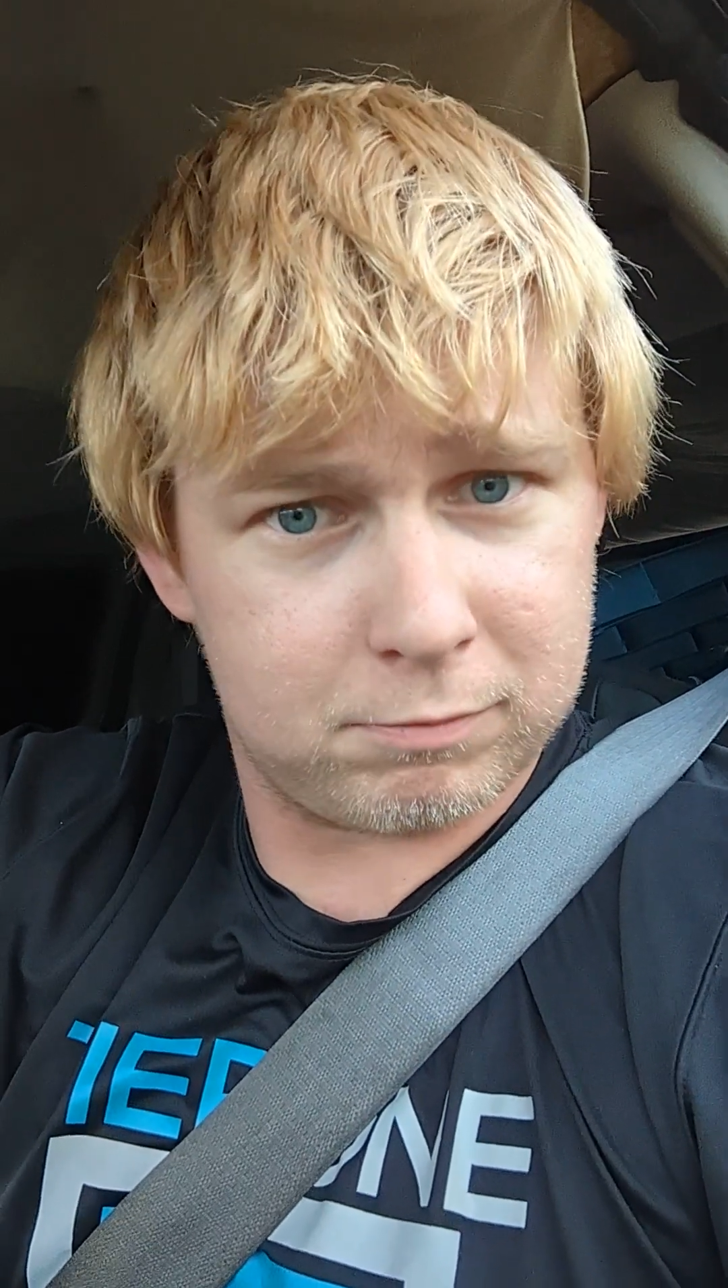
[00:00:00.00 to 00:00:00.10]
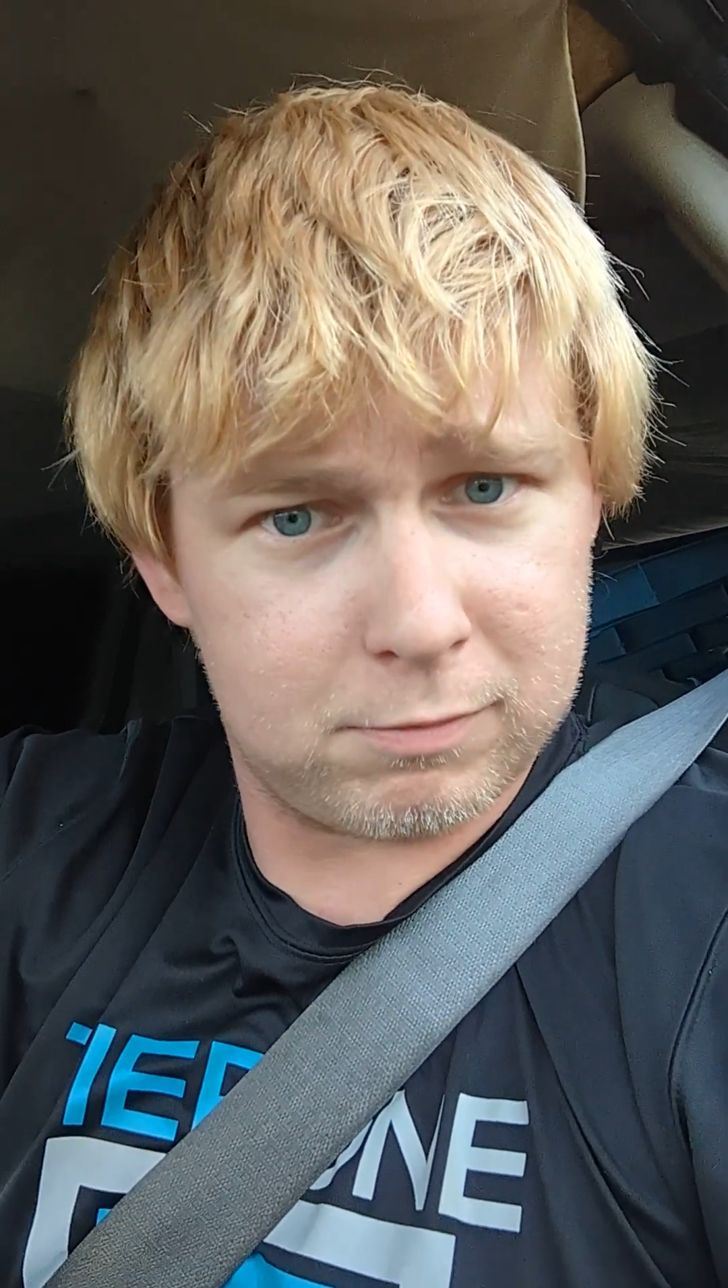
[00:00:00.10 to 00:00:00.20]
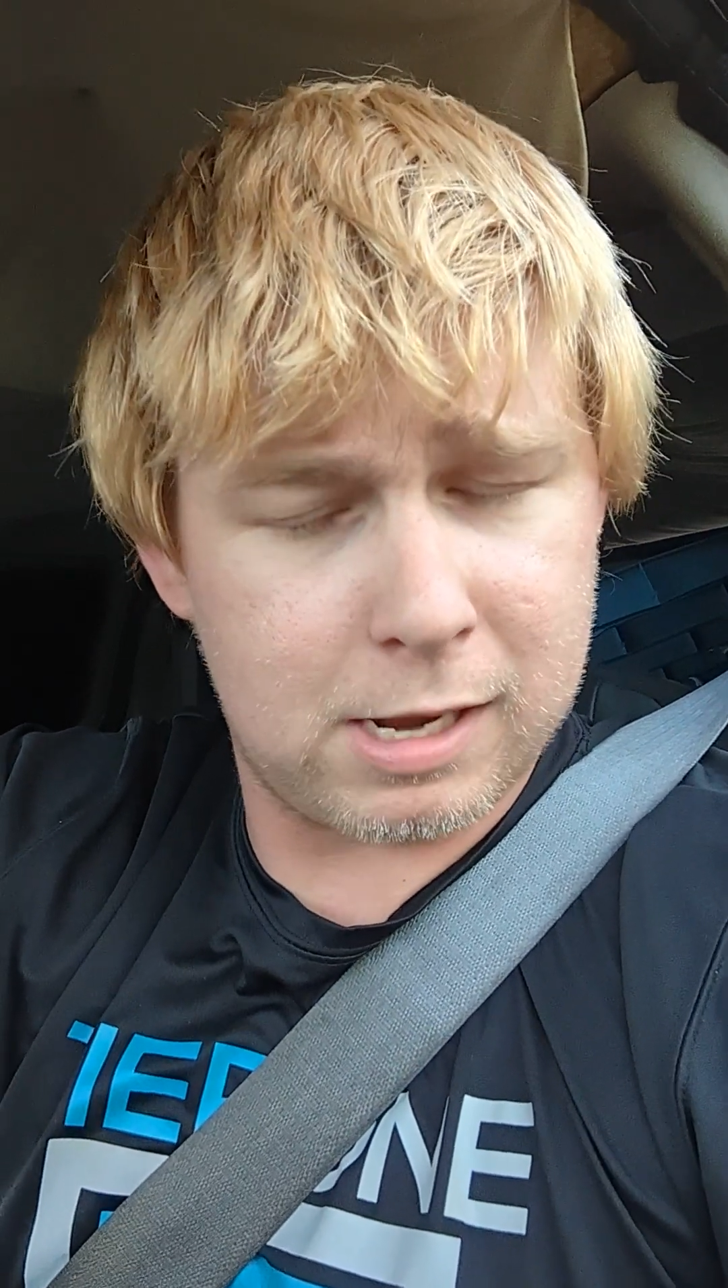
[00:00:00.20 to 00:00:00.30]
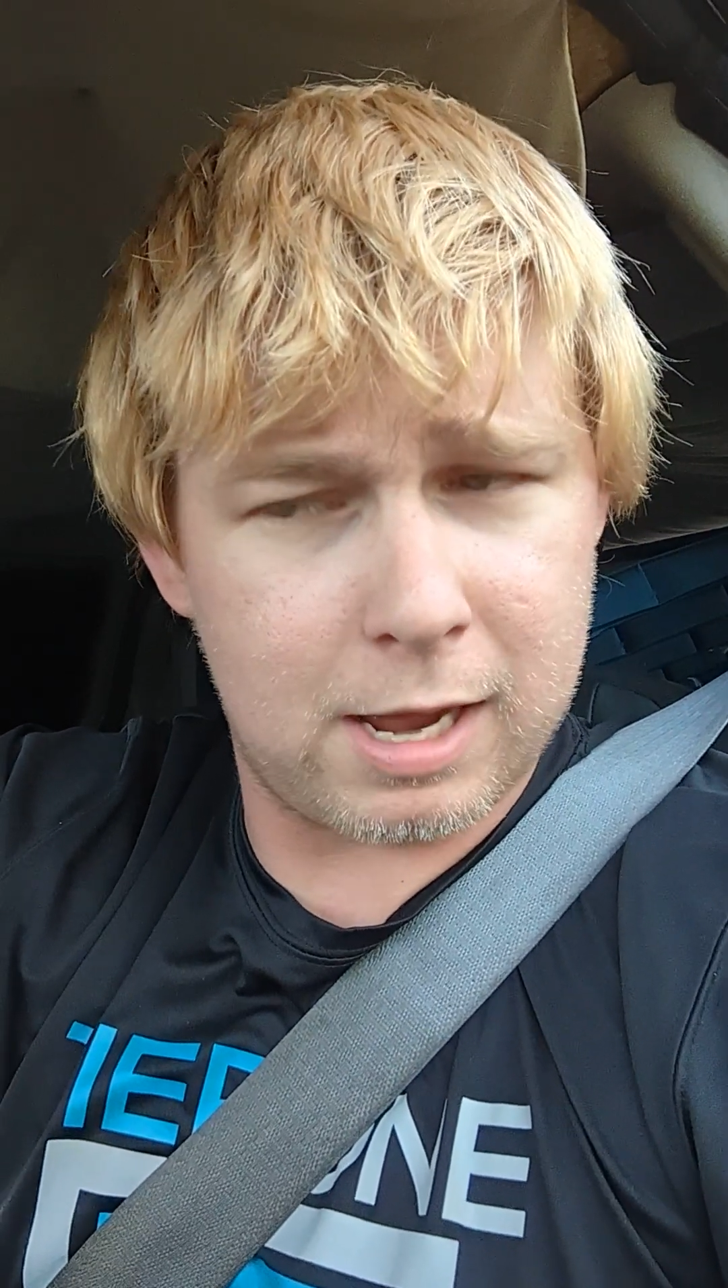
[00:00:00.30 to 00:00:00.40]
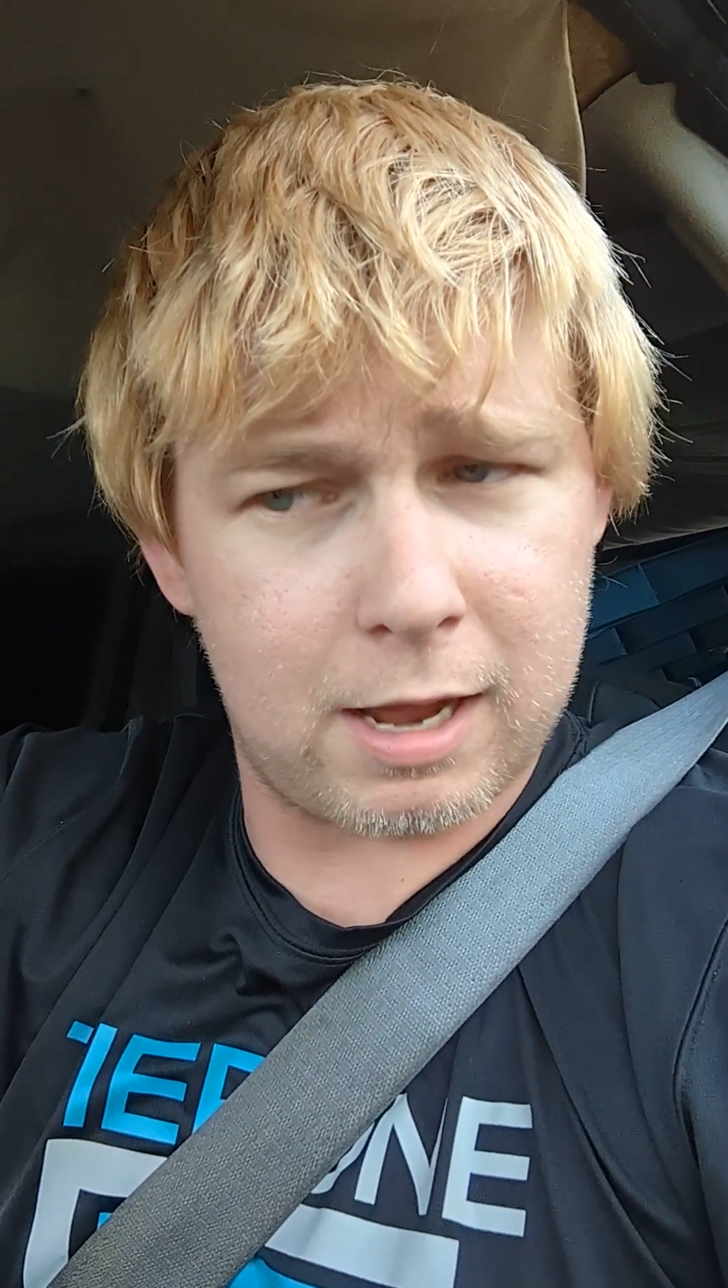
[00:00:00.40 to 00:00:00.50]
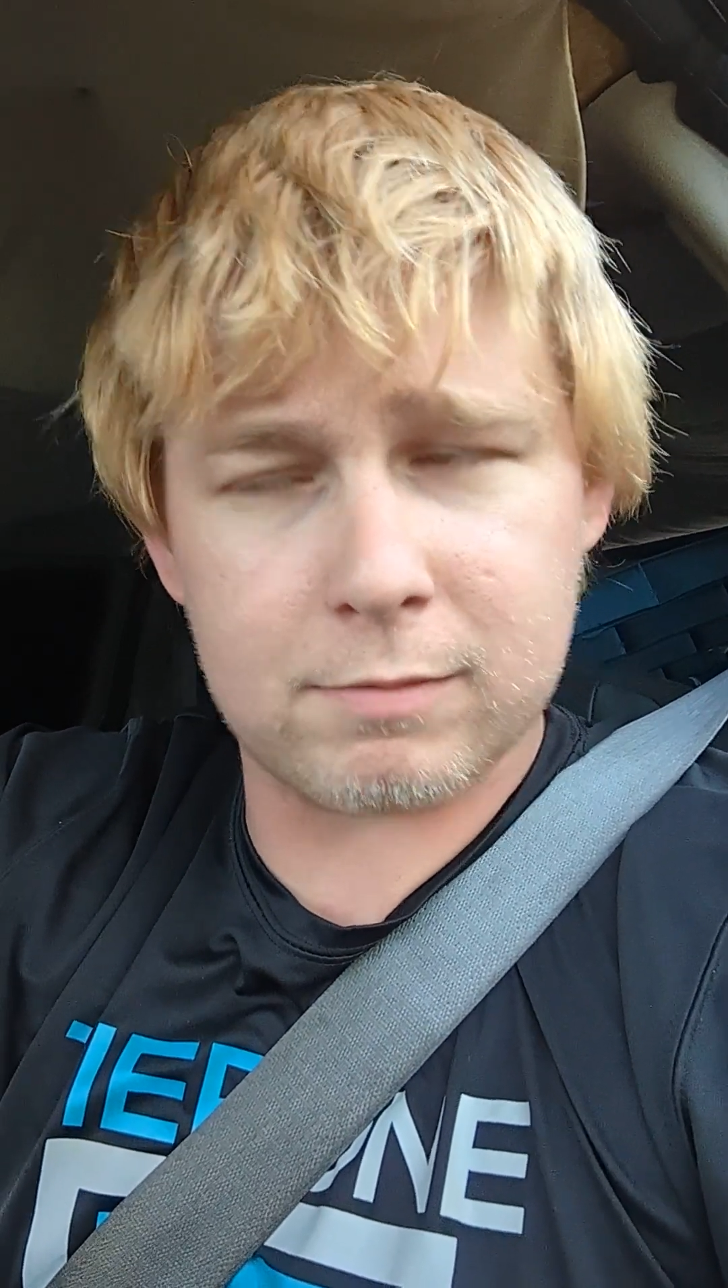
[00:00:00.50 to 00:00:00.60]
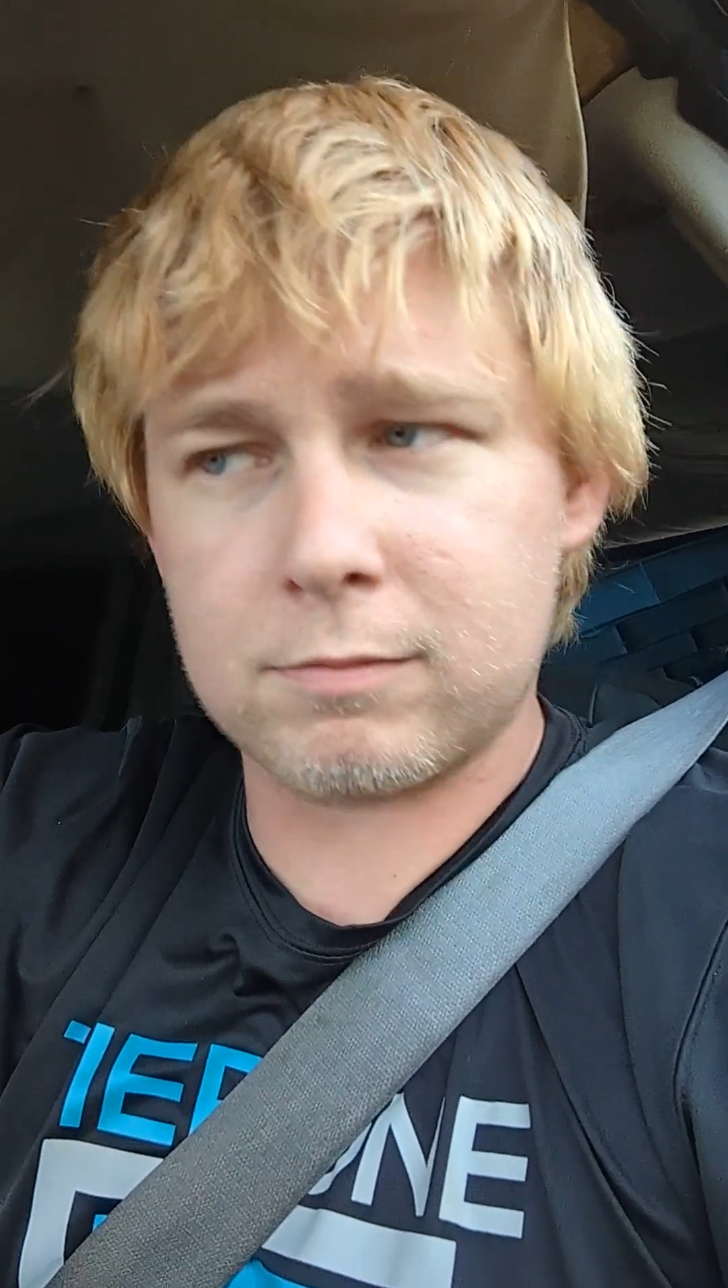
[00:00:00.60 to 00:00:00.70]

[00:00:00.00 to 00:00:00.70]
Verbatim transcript: Yeah.